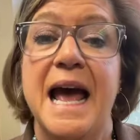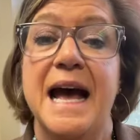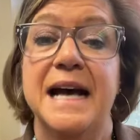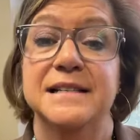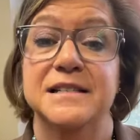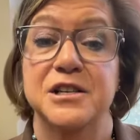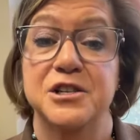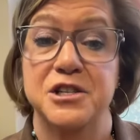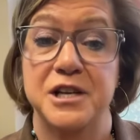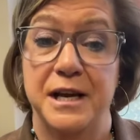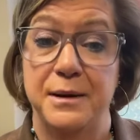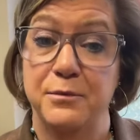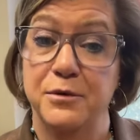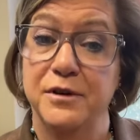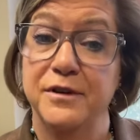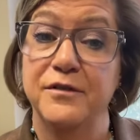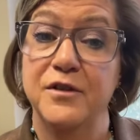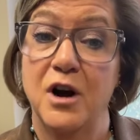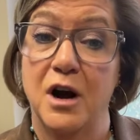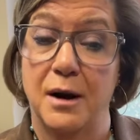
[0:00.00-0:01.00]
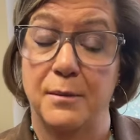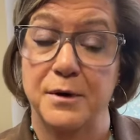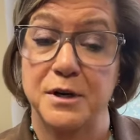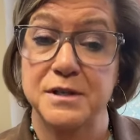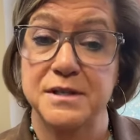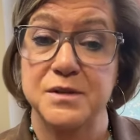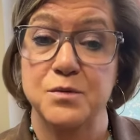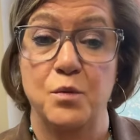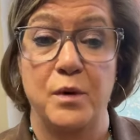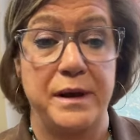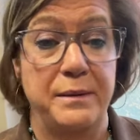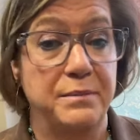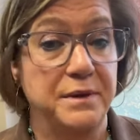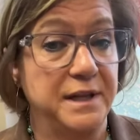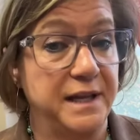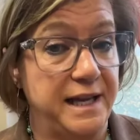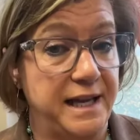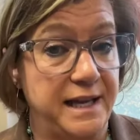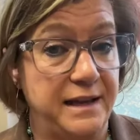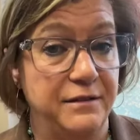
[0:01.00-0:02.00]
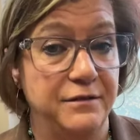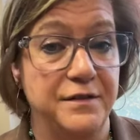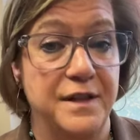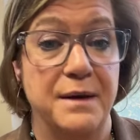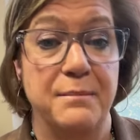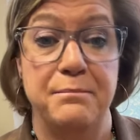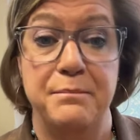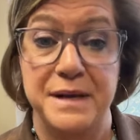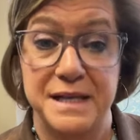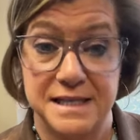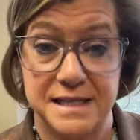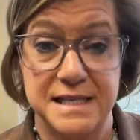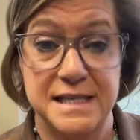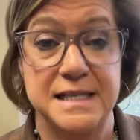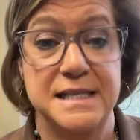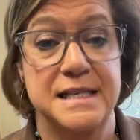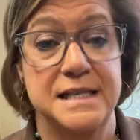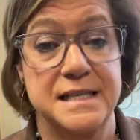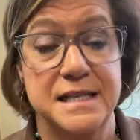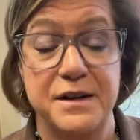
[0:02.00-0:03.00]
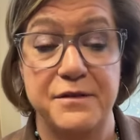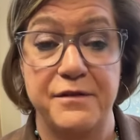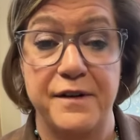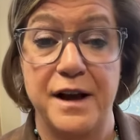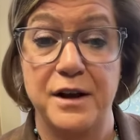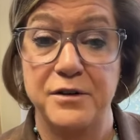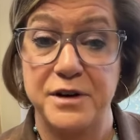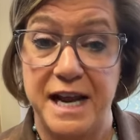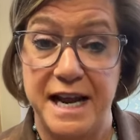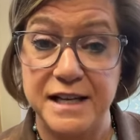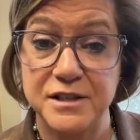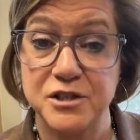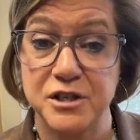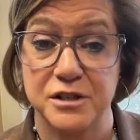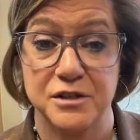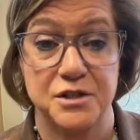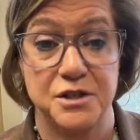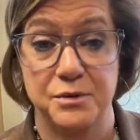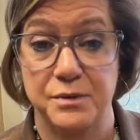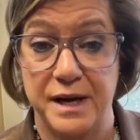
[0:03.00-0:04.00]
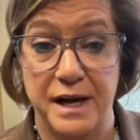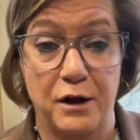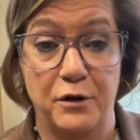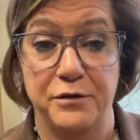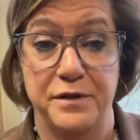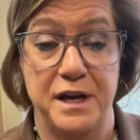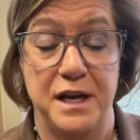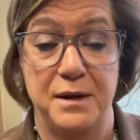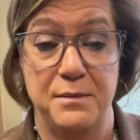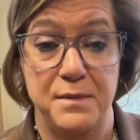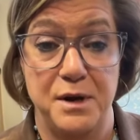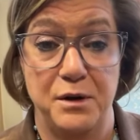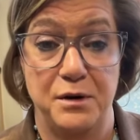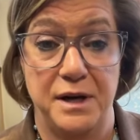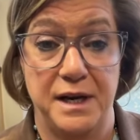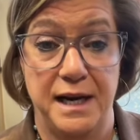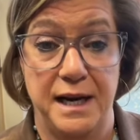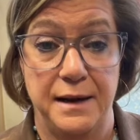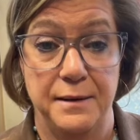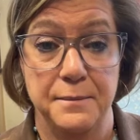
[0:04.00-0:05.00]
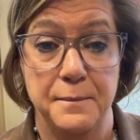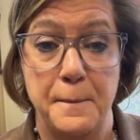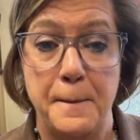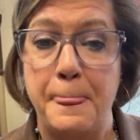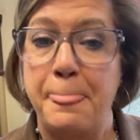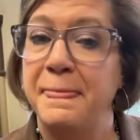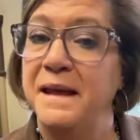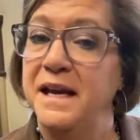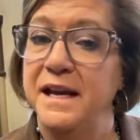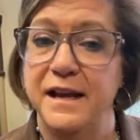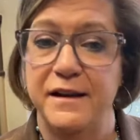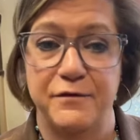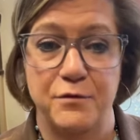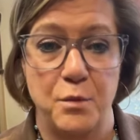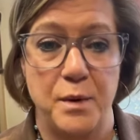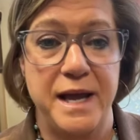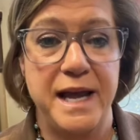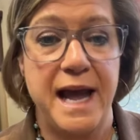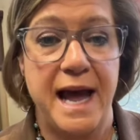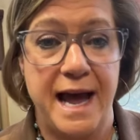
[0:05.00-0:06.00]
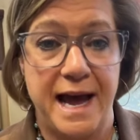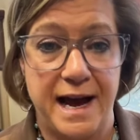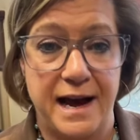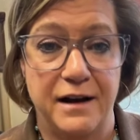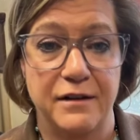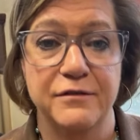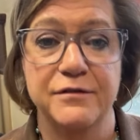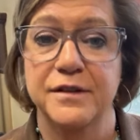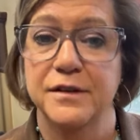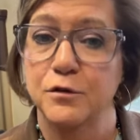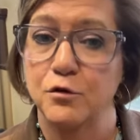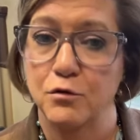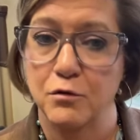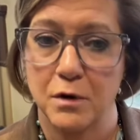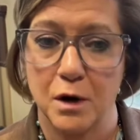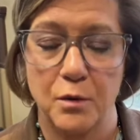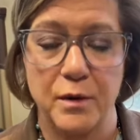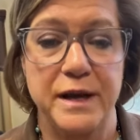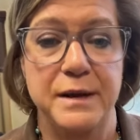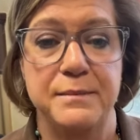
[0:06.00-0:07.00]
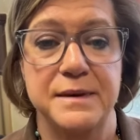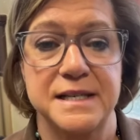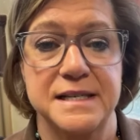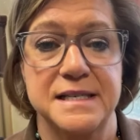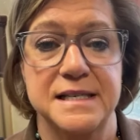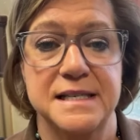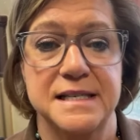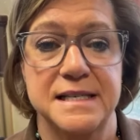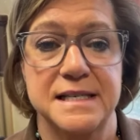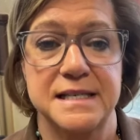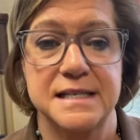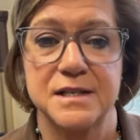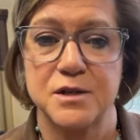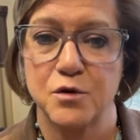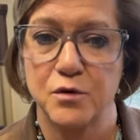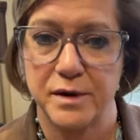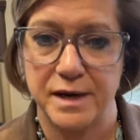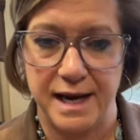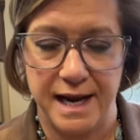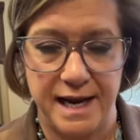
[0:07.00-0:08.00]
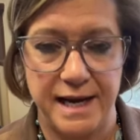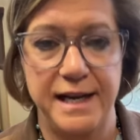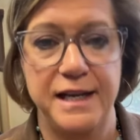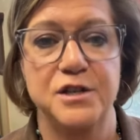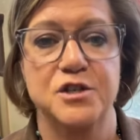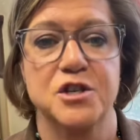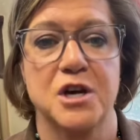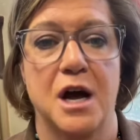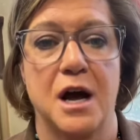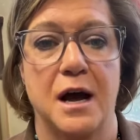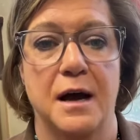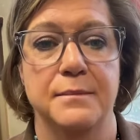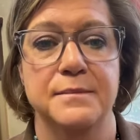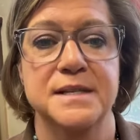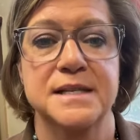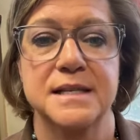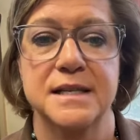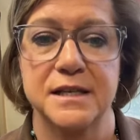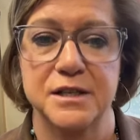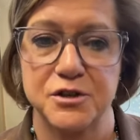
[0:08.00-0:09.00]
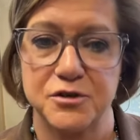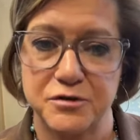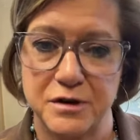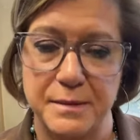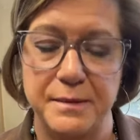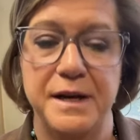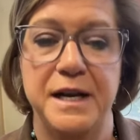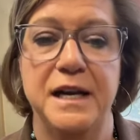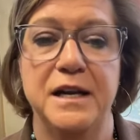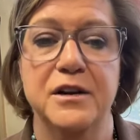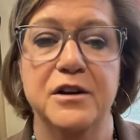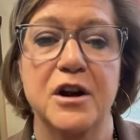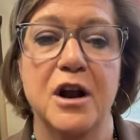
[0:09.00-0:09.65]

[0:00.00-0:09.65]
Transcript: As a Chamber of Commerce, we believe that business is the foundation to a healthy community. If we have growing businesses, creating jobs, contributing to